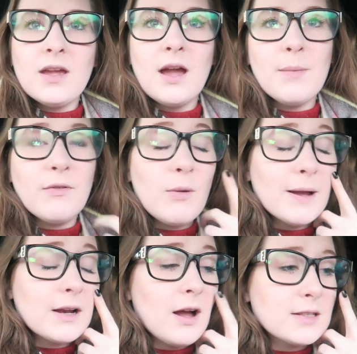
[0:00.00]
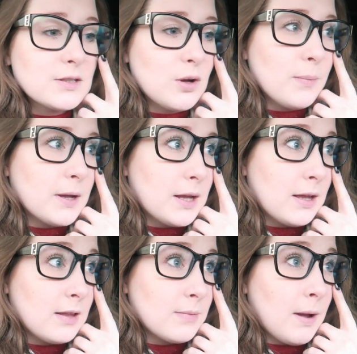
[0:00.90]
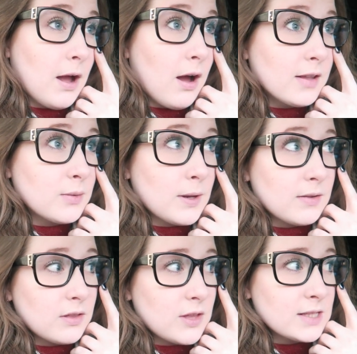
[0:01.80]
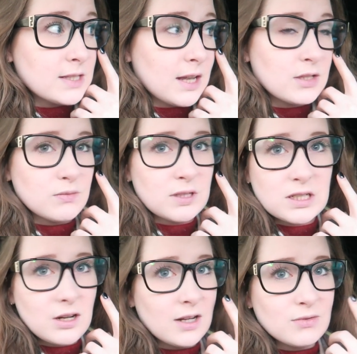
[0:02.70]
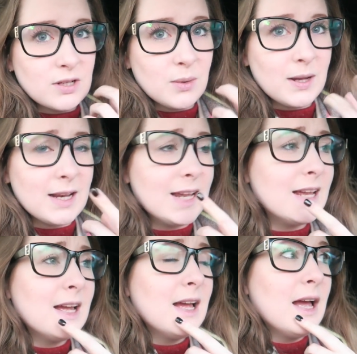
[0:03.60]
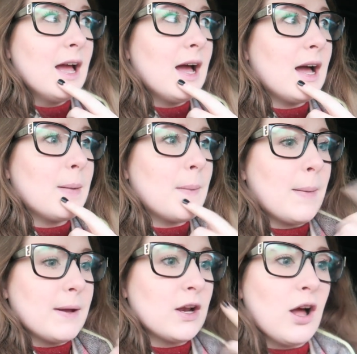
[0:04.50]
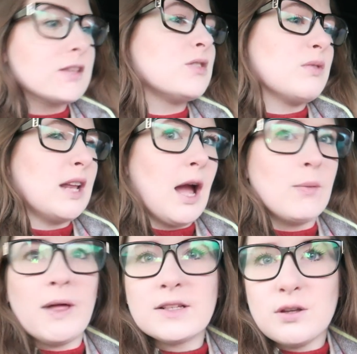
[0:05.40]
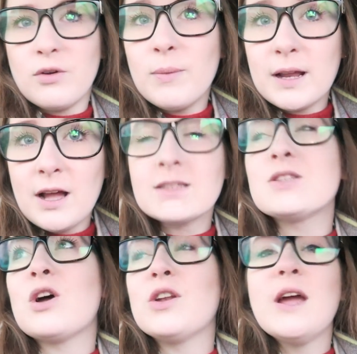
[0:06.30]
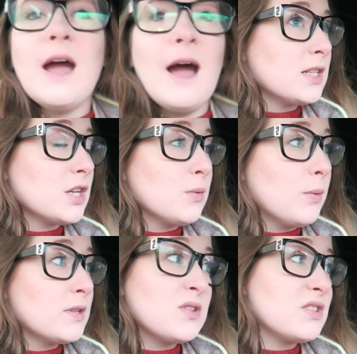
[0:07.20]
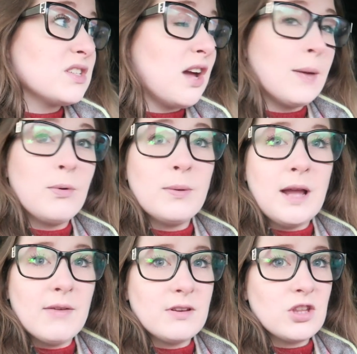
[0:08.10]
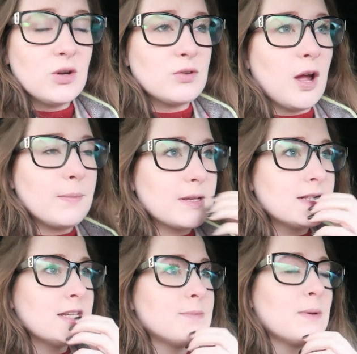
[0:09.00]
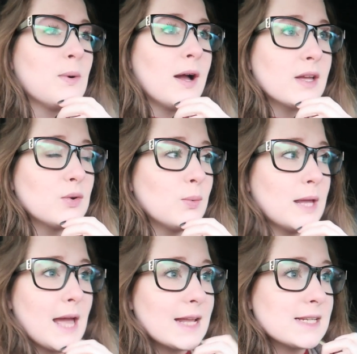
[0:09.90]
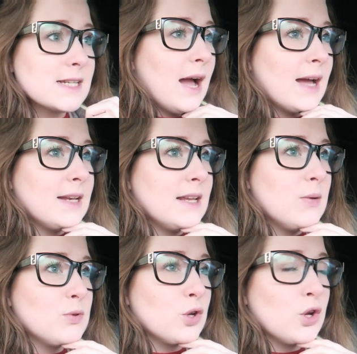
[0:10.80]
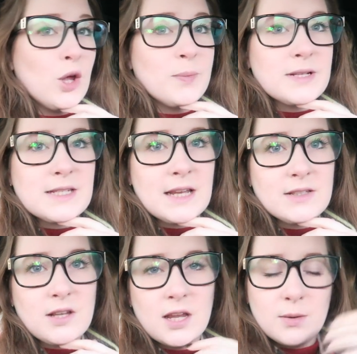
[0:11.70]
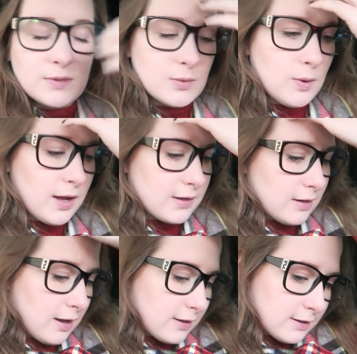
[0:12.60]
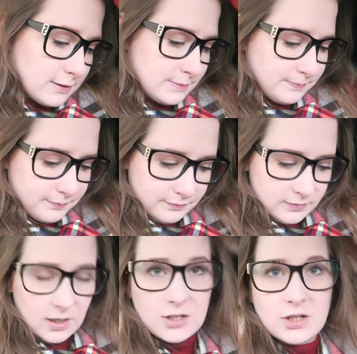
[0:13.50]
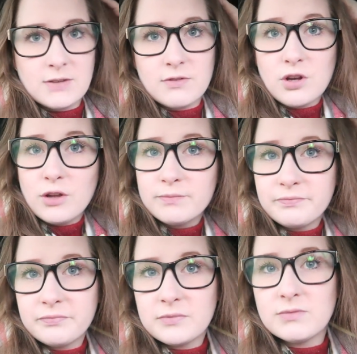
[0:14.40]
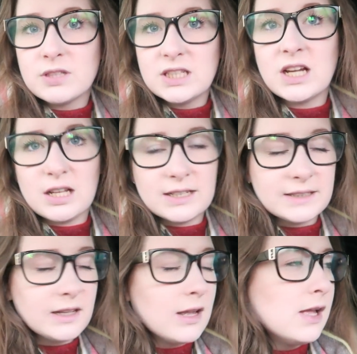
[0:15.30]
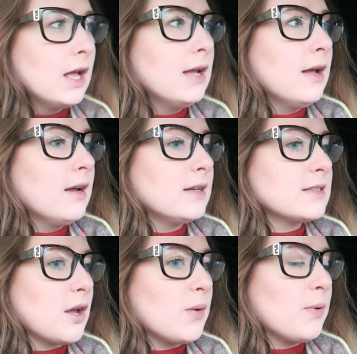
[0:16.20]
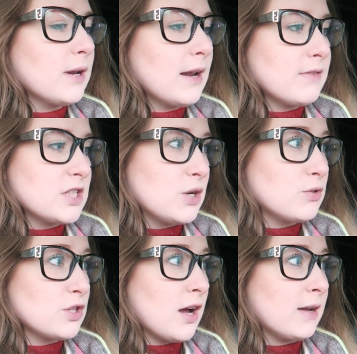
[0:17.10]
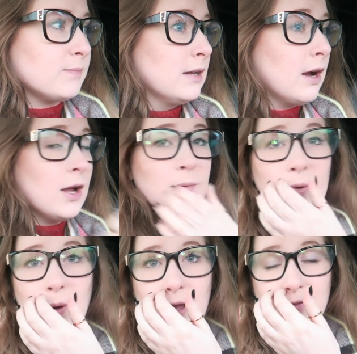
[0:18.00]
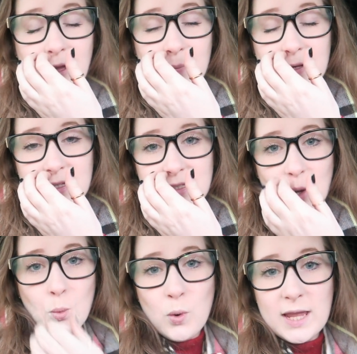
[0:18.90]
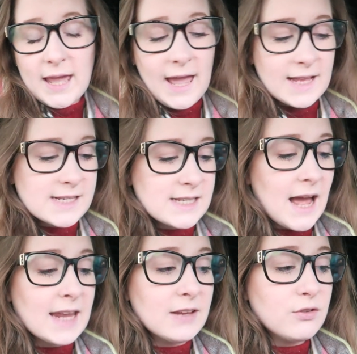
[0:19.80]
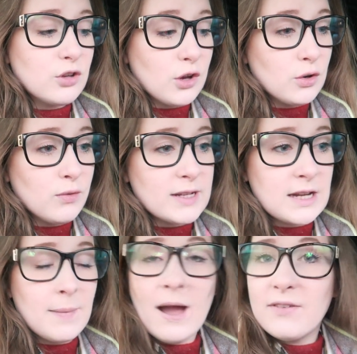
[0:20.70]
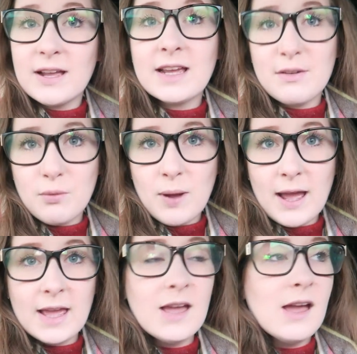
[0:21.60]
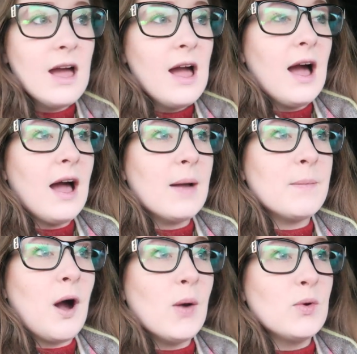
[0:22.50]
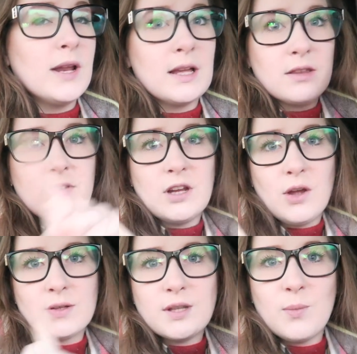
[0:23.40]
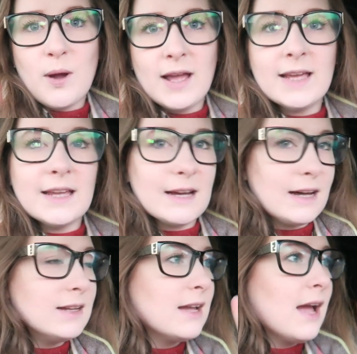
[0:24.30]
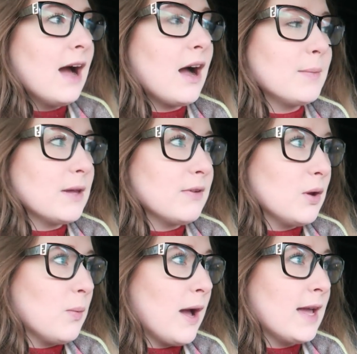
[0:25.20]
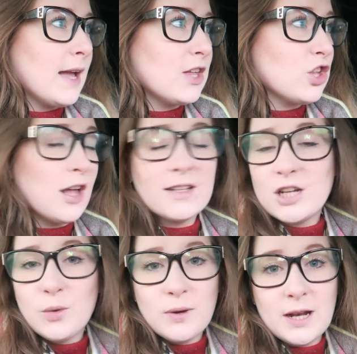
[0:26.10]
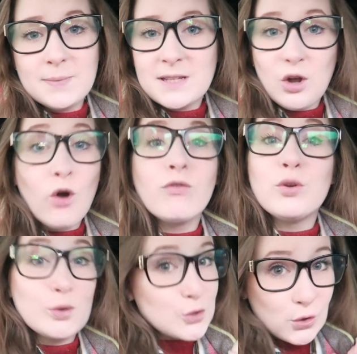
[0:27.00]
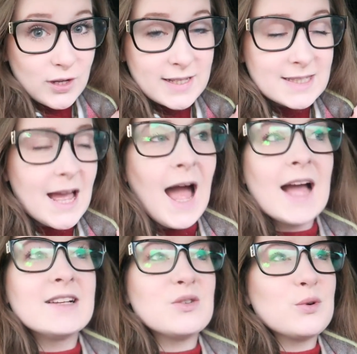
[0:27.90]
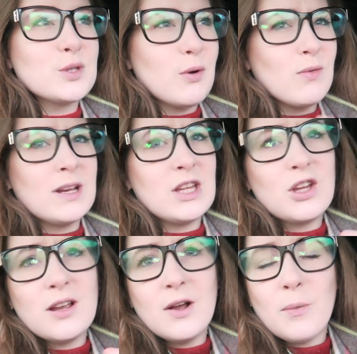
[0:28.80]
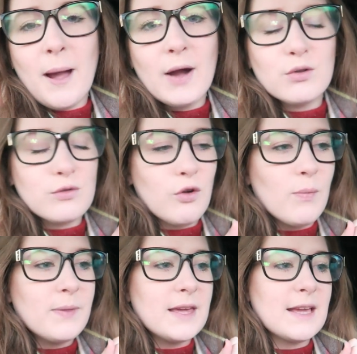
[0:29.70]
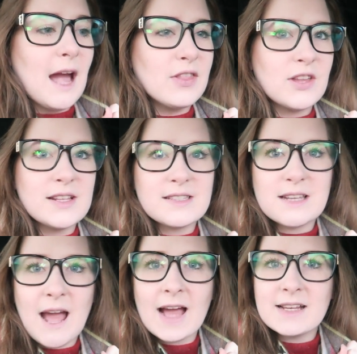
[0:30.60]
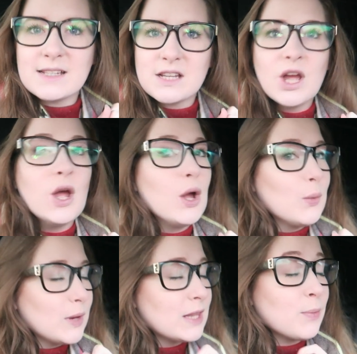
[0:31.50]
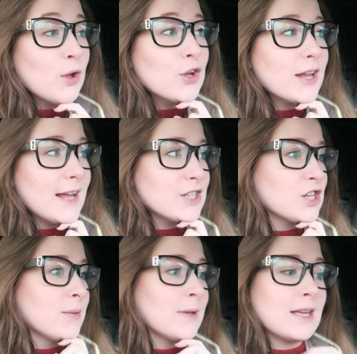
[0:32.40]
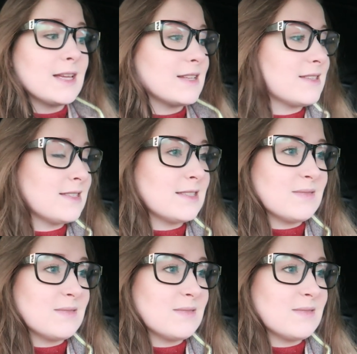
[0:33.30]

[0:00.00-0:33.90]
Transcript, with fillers: Um, I've got my glasses on because my eyes are one of the things that gets really tired really quickly um, and my glasses really help that. So I've got my glasses on. I don't know what we're doing tonight, probably having a chilled night because he's been working all weekend and he was open today so he was at work at like, I don't even know, really early. So probably gonna have a chill tonight. Hope you all had a fabulous weekend. And if you don't know already, I'm having a giveaway. Um, I will link the video somewhere here. I'm giving away a Charlotte Tilbury lipstick of your choice and also a really cute little pouch from the Cath Kidston and Winnie the Pooh collection because